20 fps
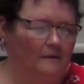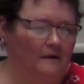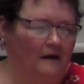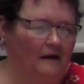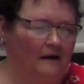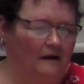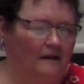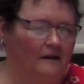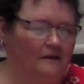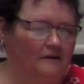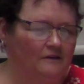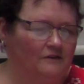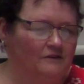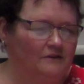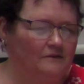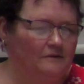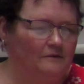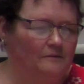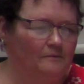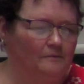And
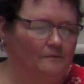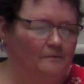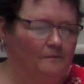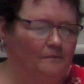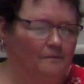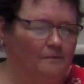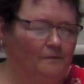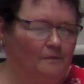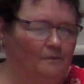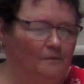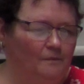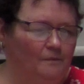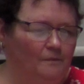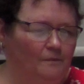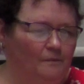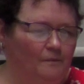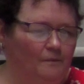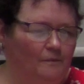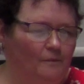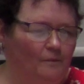
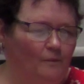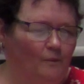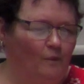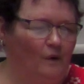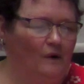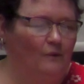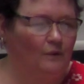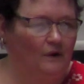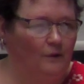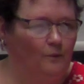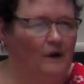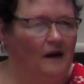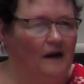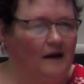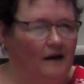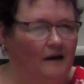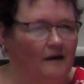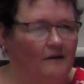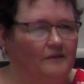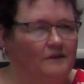when we
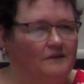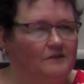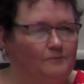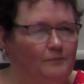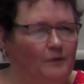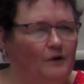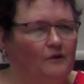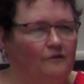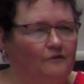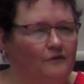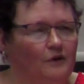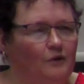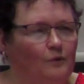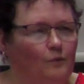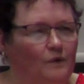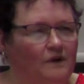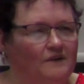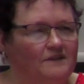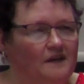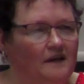wear this
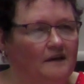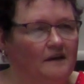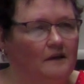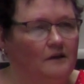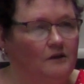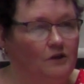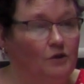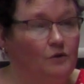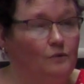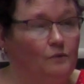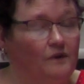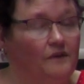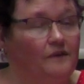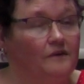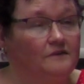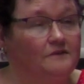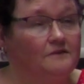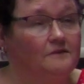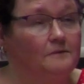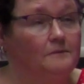perfume, we're taking you with
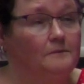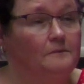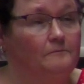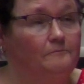us.